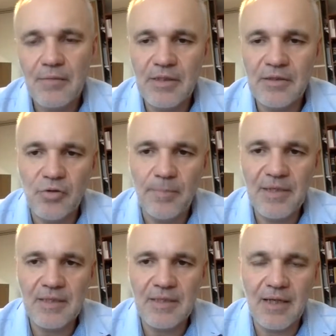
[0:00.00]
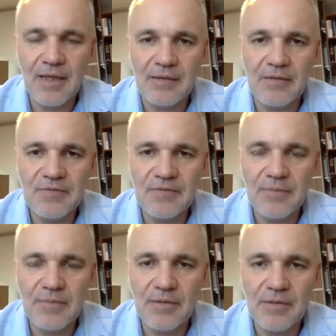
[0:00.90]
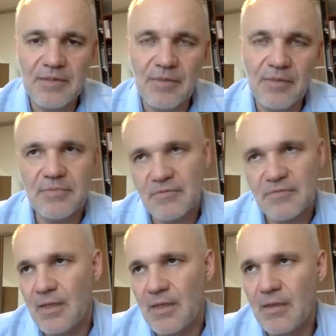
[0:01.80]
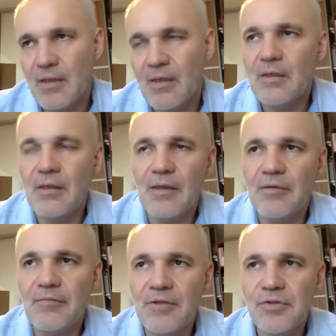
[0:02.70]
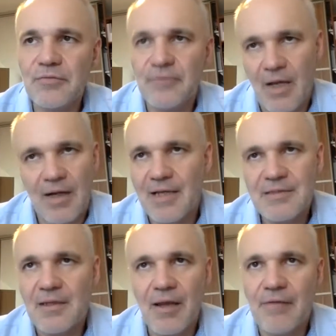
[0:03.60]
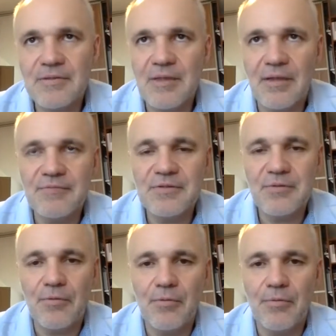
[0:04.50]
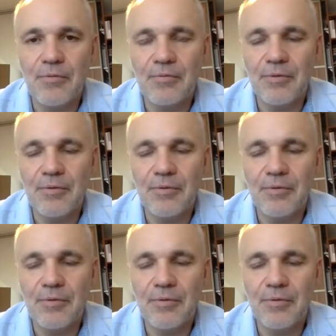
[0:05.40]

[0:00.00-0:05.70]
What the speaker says: with topics and narratives, because sometimes we are asking ourselves, so